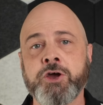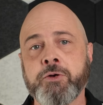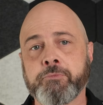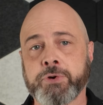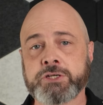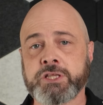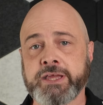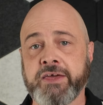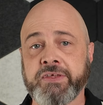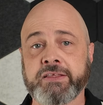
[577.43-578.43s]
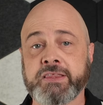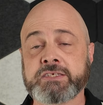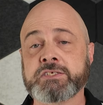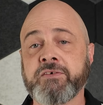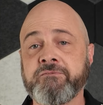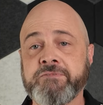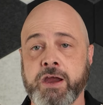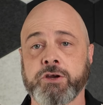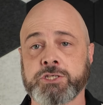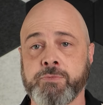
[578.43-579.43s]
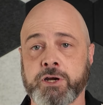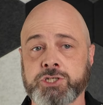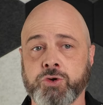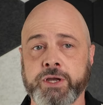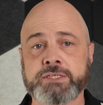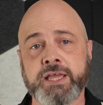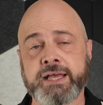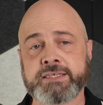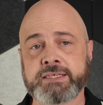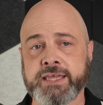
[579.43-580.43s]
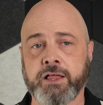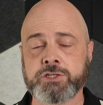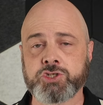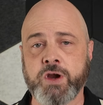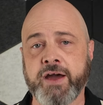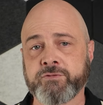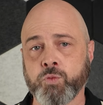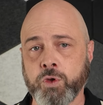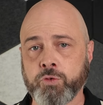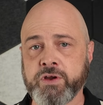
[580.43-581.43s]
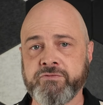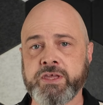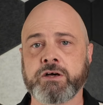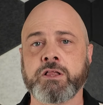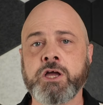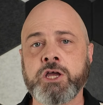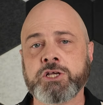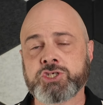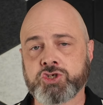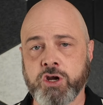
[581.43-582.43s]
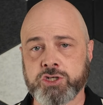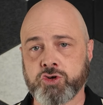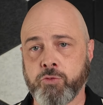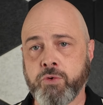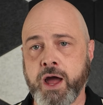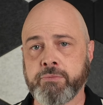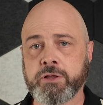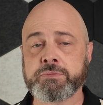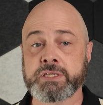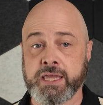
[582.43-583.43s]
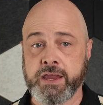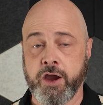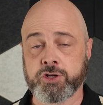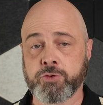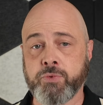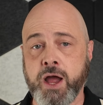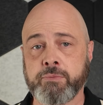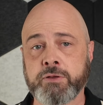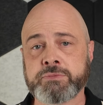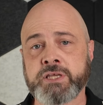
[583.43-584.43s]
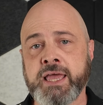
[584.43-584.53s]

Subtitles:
Personally, I think this is a very smart choice, as a skeleton draft will reveal structural problems, character problems,